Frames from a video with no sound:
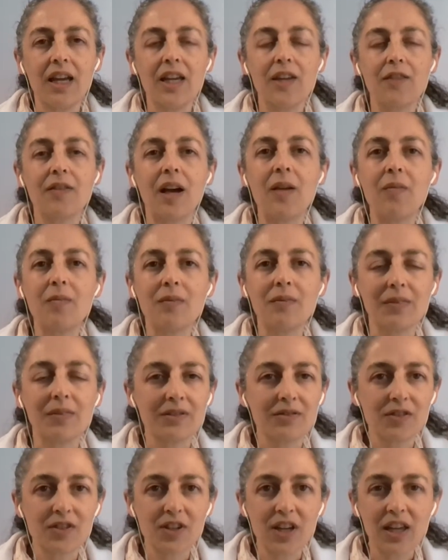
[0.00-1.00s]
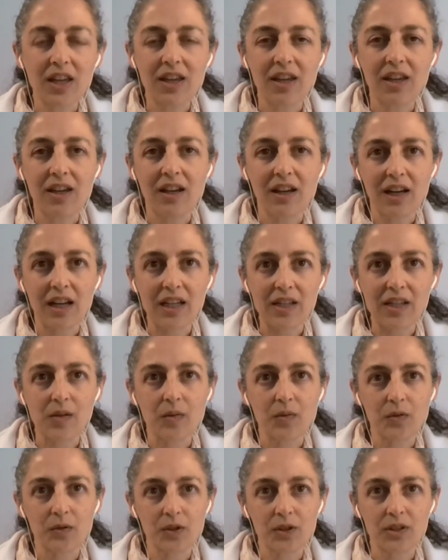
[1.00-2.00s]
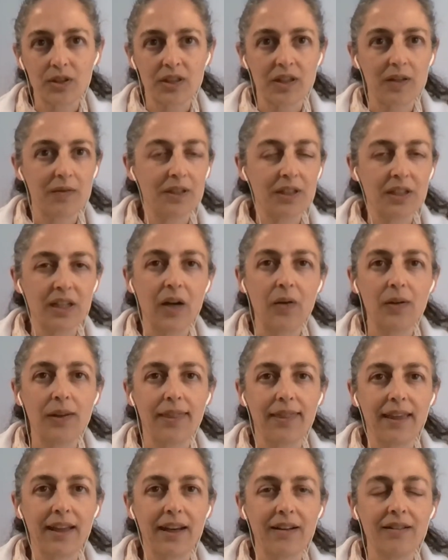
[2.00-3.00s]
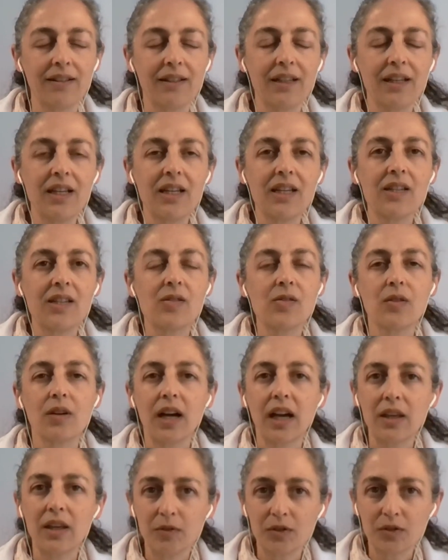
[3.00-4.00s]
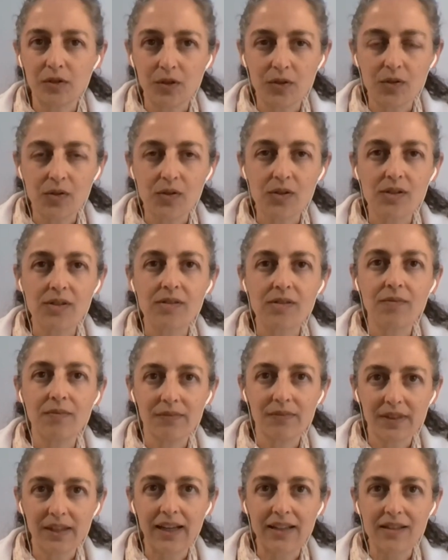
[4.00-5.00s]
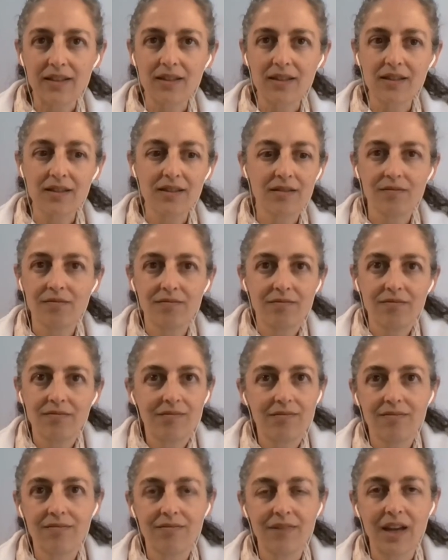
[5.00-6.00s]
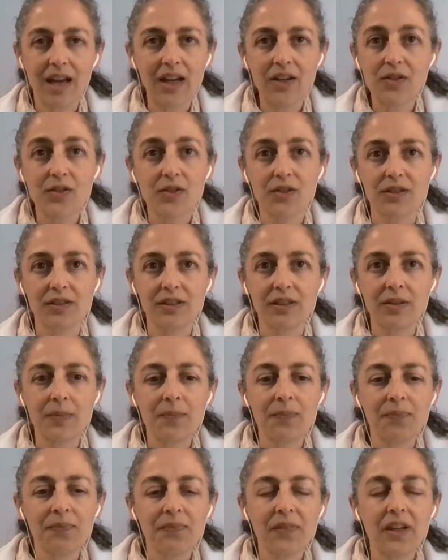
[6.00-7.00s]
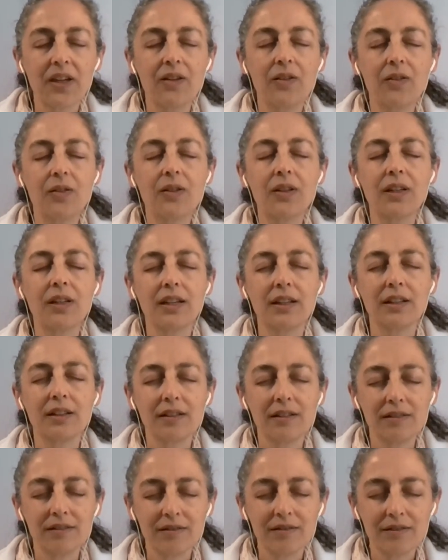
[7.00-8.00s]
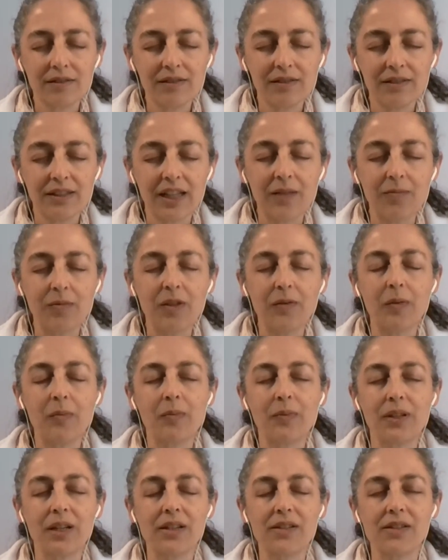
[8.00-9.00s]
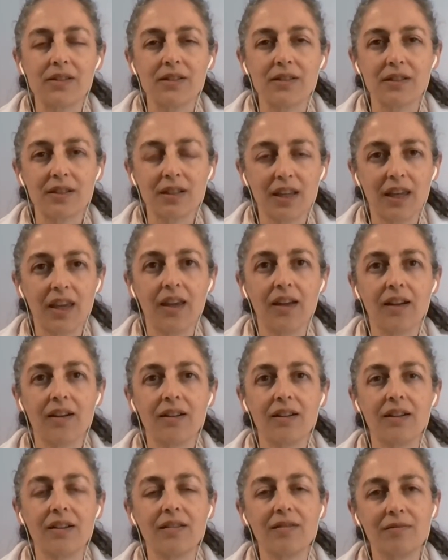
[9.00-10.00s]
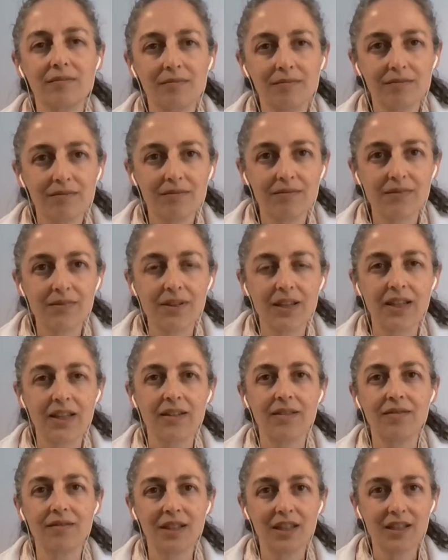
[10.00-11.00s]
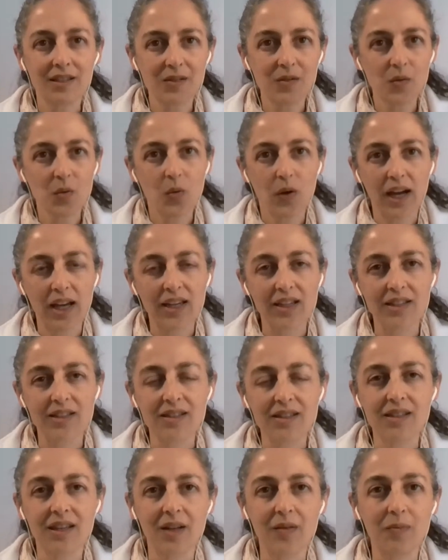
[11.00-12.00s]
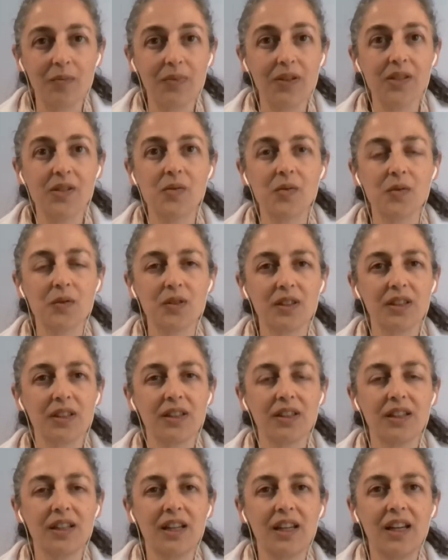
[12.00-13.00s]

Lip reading: If I'm drinking a glass of water every now and then, so I would use that action. Okay, let me be present here in this quiet and peaceful